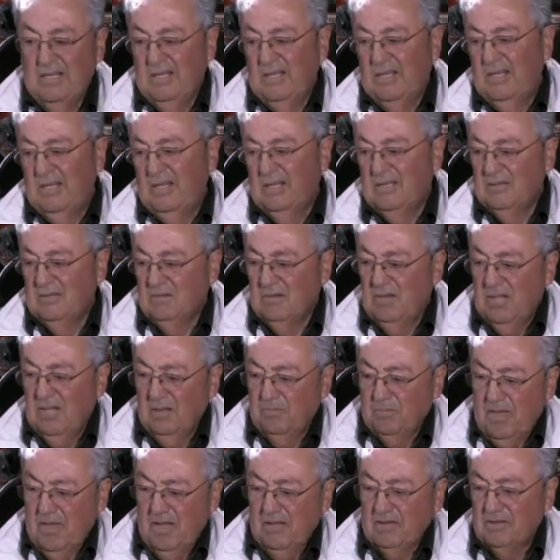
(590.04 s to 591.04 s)
He said, well,
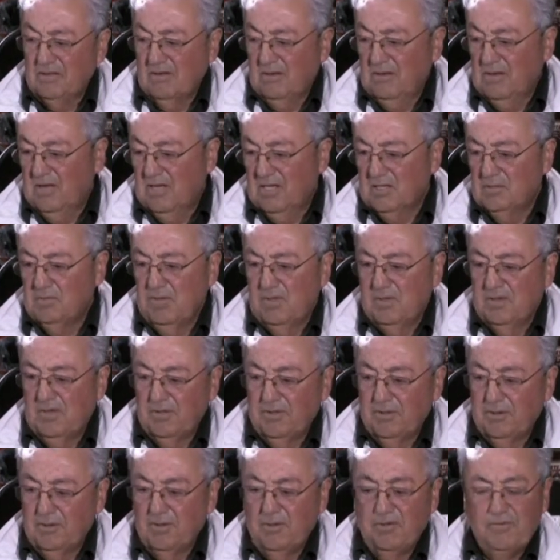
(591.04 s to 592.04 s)
it probably was going to cost me uh,
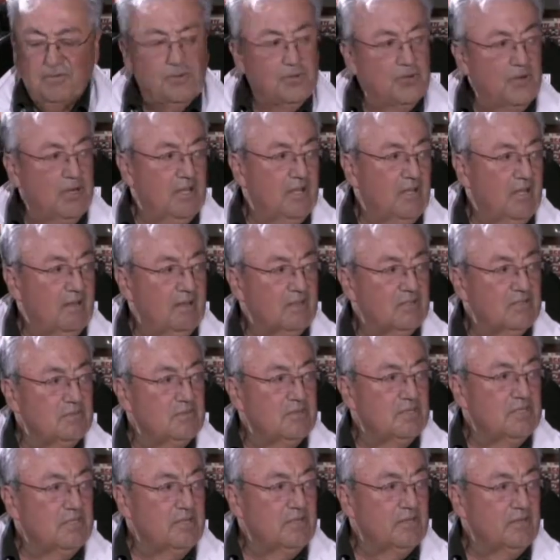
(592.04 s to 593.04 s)
thirty or forty dollars in
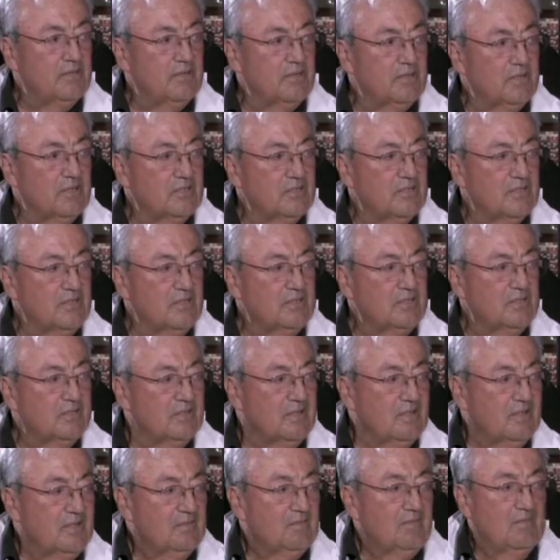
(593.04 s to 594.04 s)
material. He says,
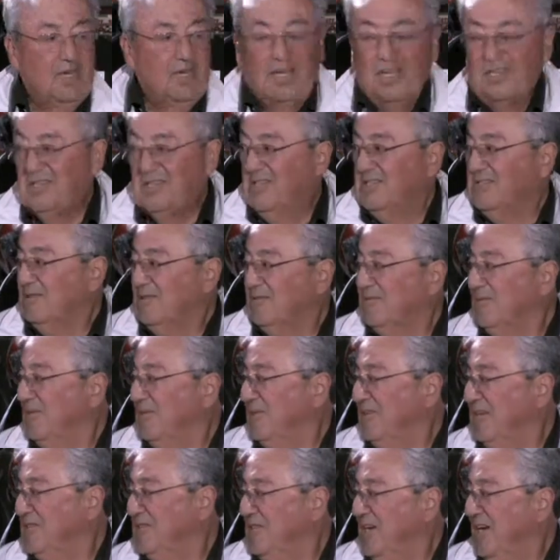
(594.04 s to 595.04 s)
my adjuster
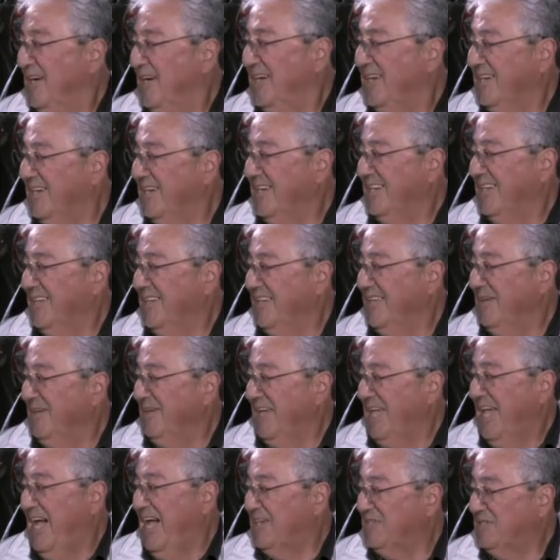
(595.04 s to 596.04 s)
wrote the check, and then
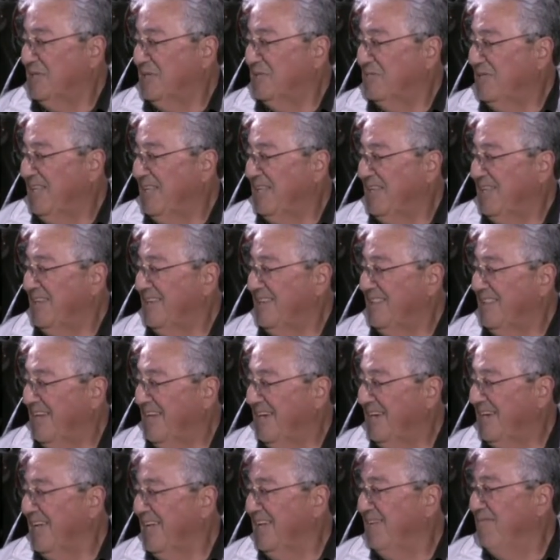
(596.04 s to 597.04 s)
he cashed it right then and
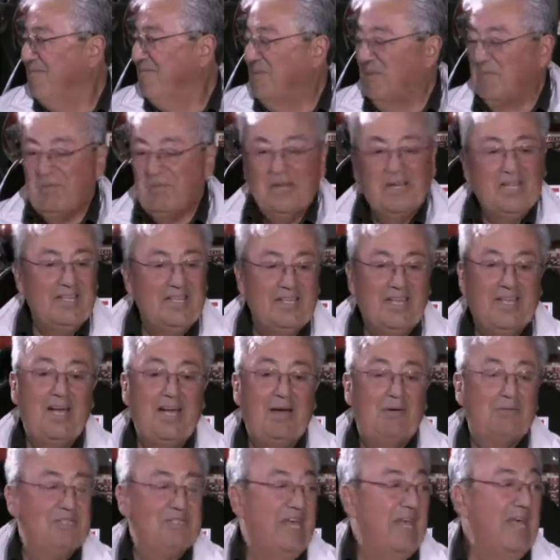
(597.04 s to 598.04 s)
there and gave him the money, and the
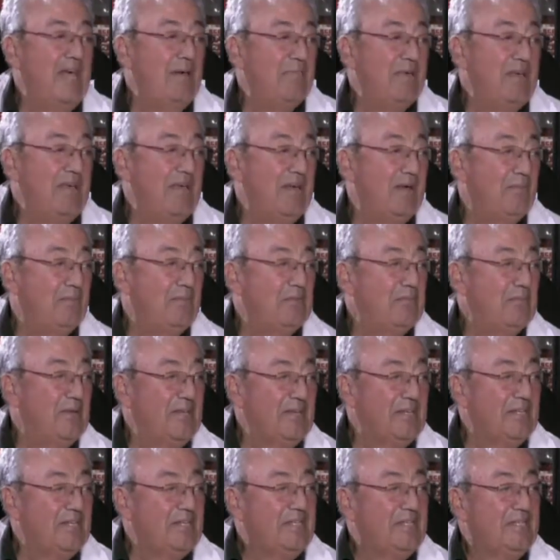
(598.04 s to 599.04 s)
guy was a happy camper,
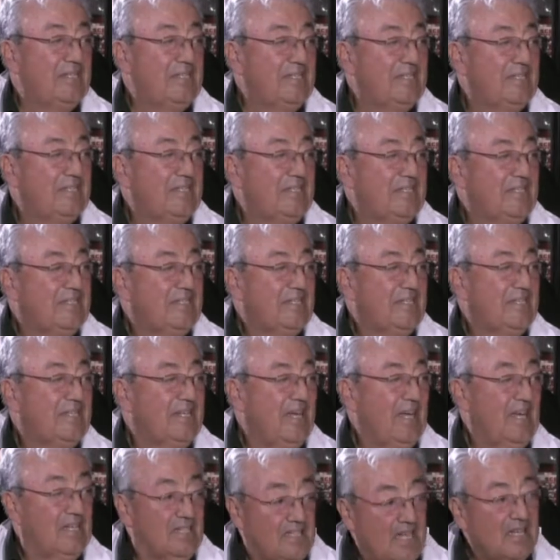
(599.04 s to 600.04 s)
man.
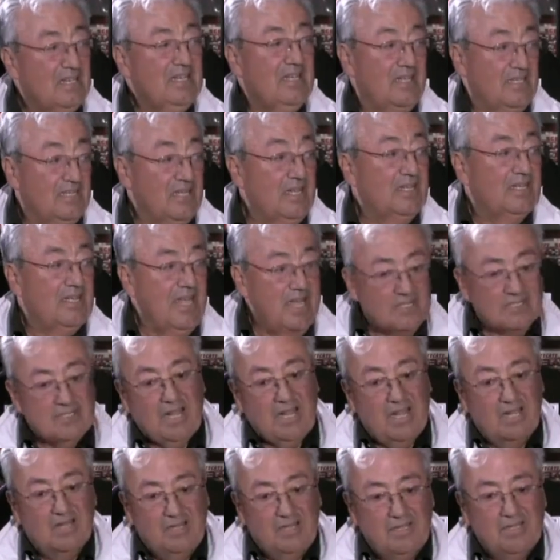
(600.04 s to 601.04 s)
It, it, it takes
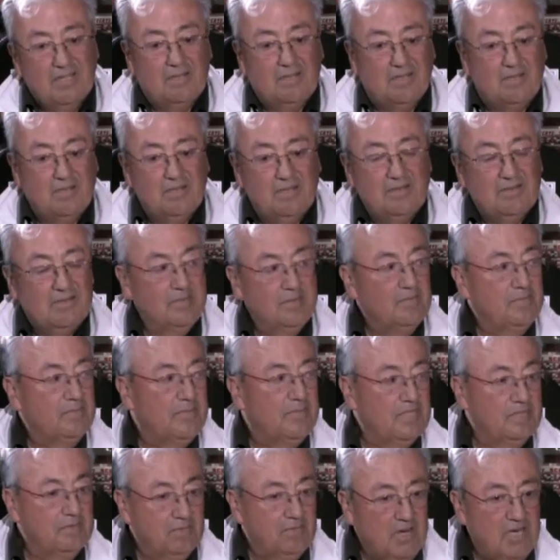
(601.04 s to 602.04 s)
that little,
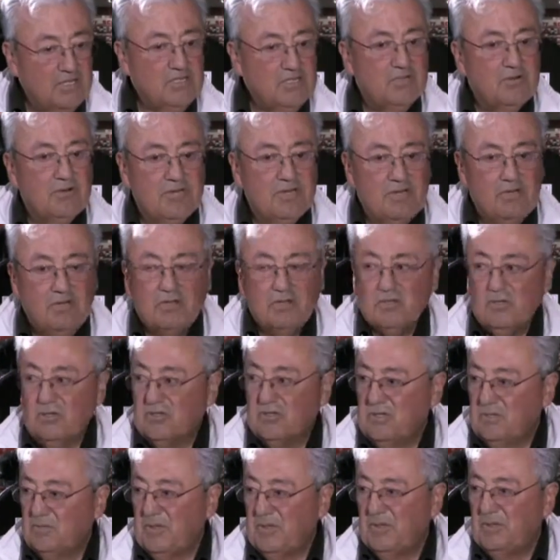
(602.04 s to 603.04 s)
but Roger already knows
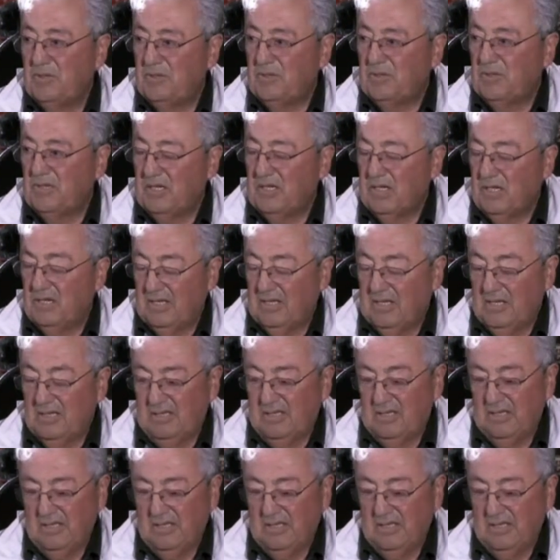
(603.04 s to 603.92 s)
because he's been doing the, uh, the,